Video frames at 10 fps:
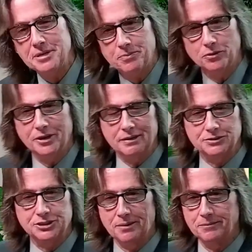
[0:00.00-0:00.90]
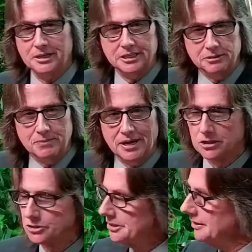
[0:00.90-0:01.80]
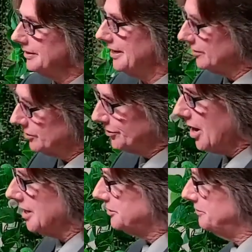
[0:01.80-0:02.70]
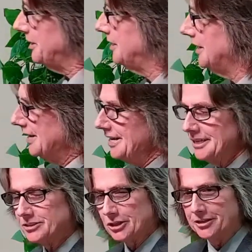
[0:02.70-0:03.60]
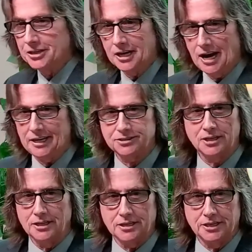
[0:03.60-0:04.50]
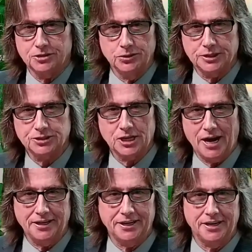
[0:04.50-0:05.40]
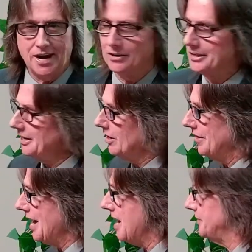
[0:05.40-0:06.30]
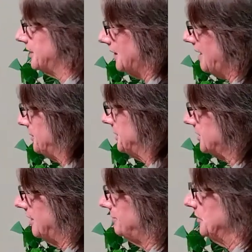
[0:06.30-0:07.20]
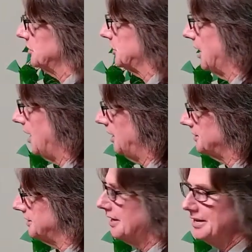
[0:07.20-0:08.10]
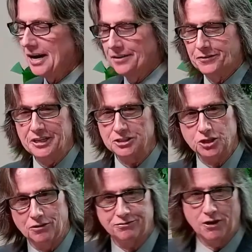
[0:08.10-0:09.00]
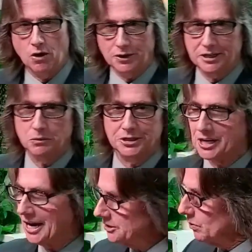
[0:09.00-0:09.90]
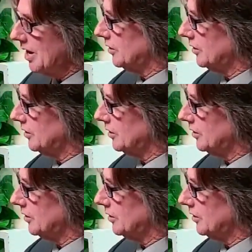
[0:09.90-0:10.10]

people that have sent me emails and, and talked to me and said, you guys get too excited and I don't get all the happy clappy stuff in the songs and I think it's all phony when you guys walk